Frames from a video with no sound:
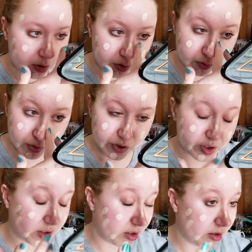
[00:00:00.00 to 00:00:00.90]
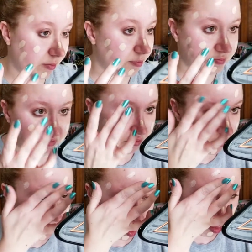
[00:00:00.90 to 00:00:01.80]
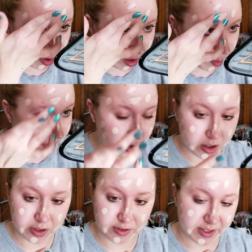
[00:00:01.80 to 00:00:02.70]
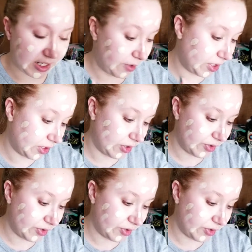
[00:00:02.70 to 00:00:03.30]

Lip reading: We're just gonna plop it on and see how it goes.